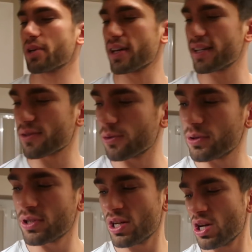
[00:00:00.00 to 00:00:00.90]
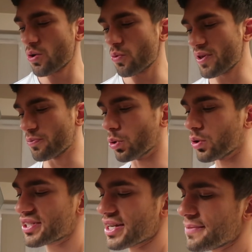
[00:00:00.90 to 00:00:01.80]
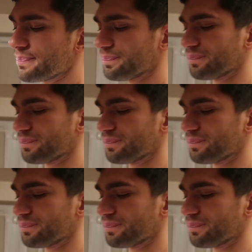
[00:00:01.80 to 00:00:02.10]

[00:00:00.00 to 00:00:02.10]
But it's all with water.